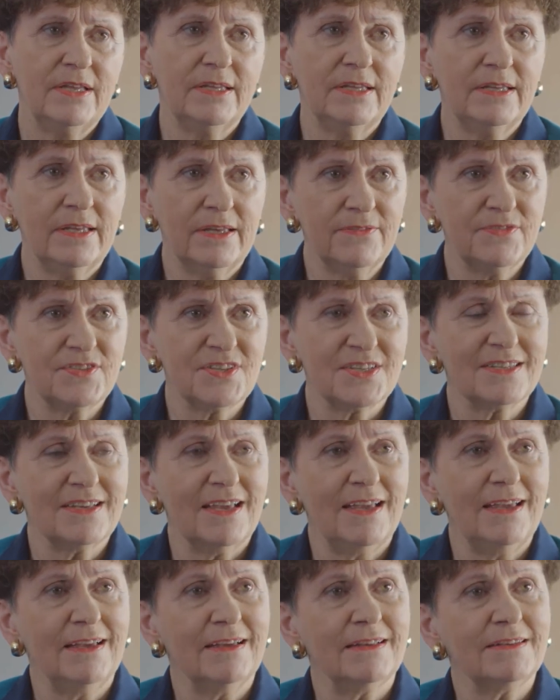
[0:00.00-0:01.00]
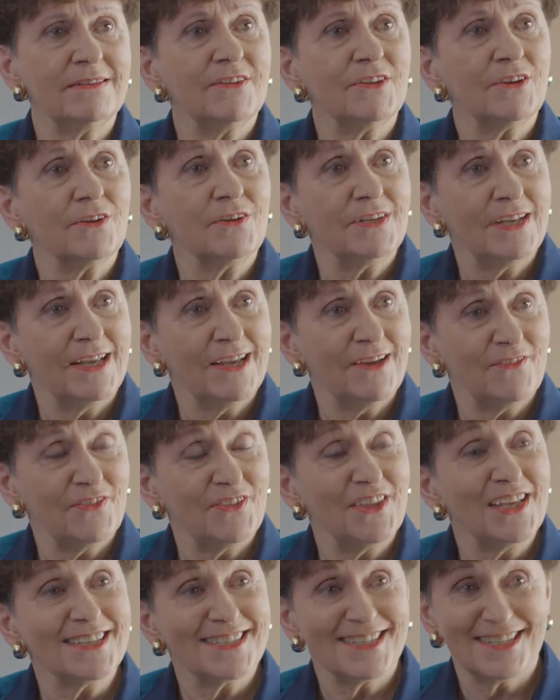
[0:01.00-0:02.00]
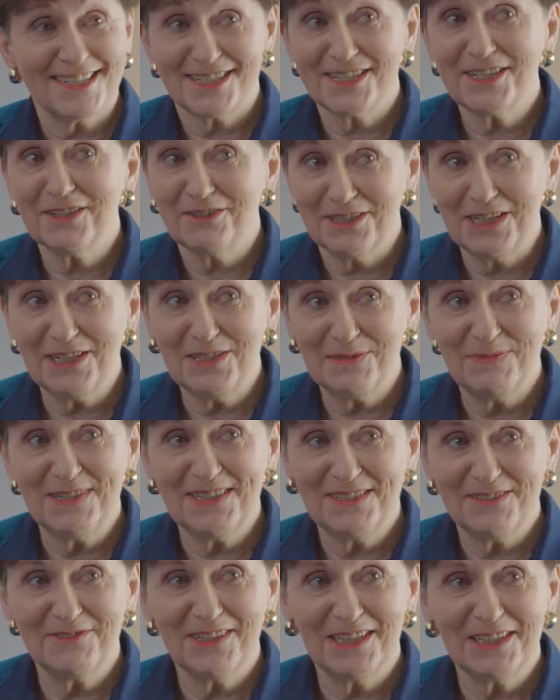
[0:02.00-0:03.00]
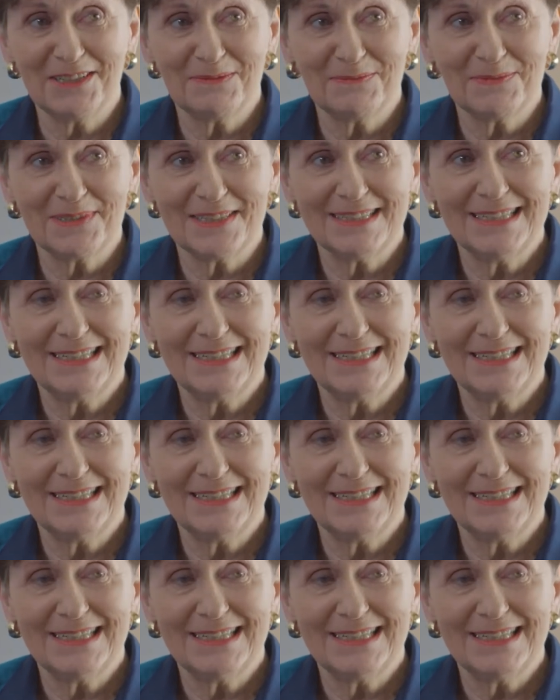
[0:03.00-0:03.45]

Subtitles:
gifts and they're going to have things that still need to be developed.